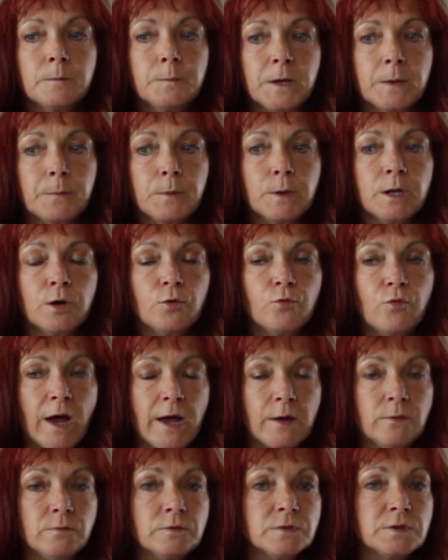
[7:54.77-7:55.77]
People
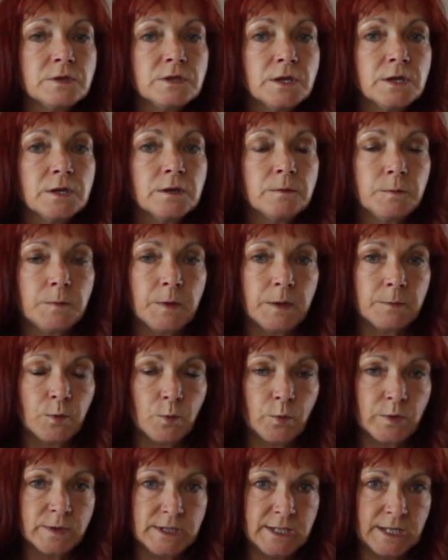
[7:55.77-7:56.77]
around
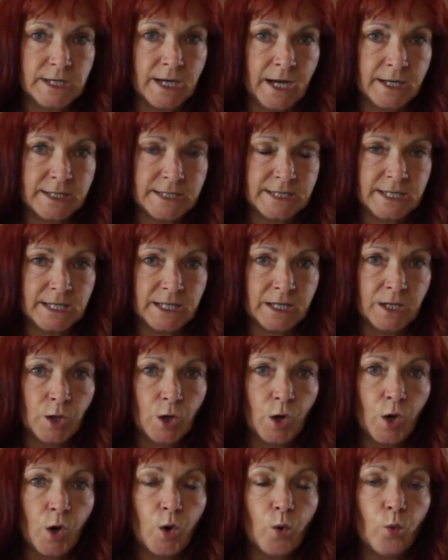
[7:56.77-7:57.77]
people with DID
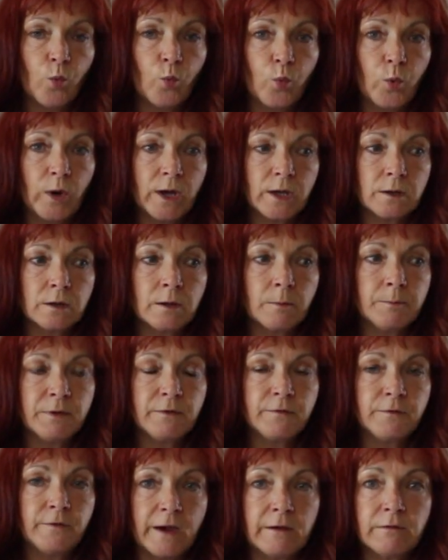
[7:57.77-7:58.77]
will
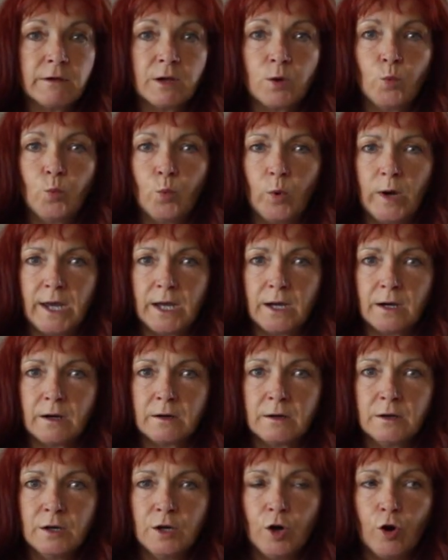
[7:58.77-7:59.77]
be very
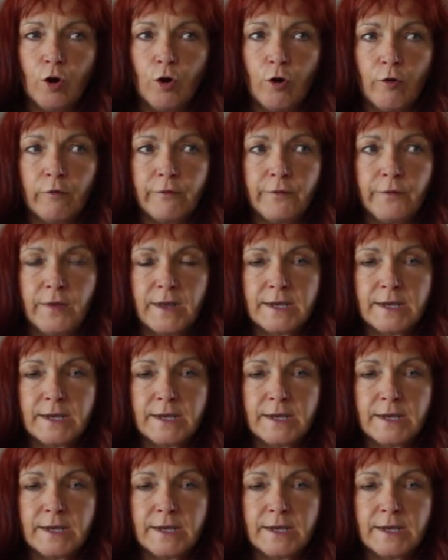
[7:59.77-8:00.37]
aware of